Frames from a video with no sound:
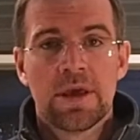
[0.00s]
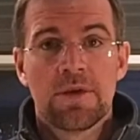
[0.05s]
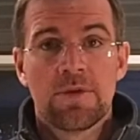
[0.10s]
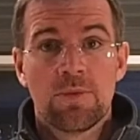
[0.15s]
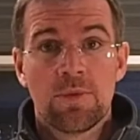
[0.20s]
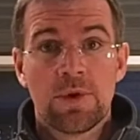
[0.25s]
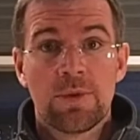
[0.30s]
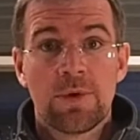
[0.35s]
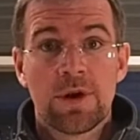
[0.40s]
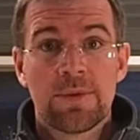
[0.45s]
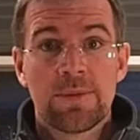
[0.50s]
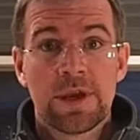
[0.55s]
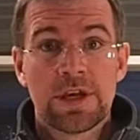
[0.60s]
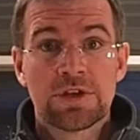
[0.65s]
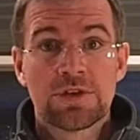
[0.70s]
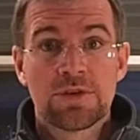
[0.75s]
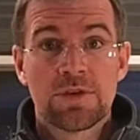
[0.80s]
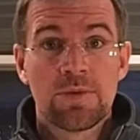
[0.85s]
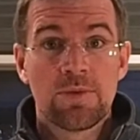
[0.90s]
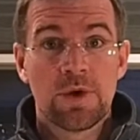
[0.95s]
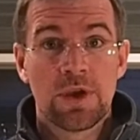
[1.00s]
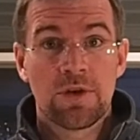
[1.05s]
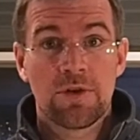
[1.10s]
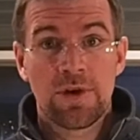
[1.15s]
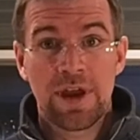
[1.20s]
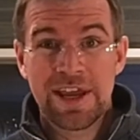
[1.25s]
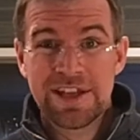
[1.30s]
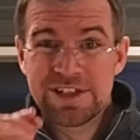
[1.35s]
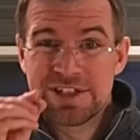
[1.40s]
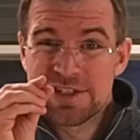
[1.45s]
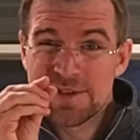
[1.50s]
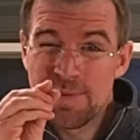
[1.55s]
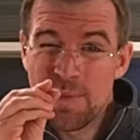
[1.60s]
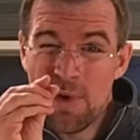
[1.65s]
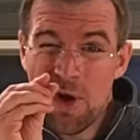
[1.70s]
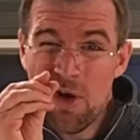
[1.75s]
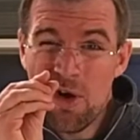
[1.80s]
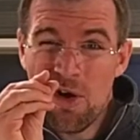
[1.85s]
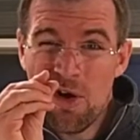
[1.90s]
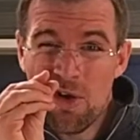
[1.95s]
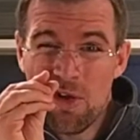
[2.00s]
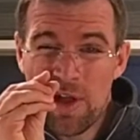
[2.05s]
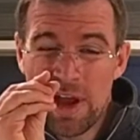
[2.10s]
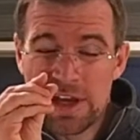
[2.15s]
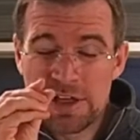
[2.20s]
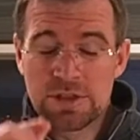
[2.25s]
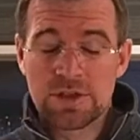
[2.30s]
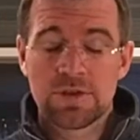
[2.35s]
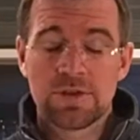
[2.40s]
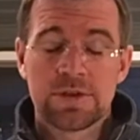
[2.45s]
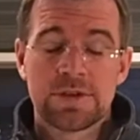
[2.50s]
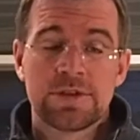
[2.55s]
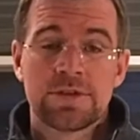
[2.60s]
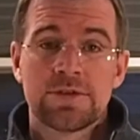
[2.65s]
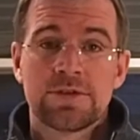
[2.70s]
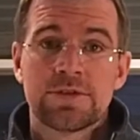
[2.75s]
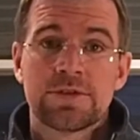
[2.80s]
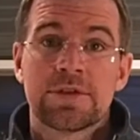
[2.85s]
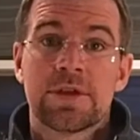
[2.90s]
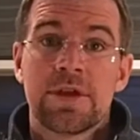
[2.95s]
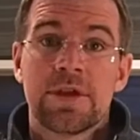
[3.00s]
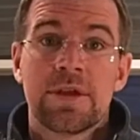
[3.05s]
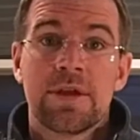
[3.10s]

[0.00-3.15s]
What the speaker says: We want to make sure that we create small ice crystals.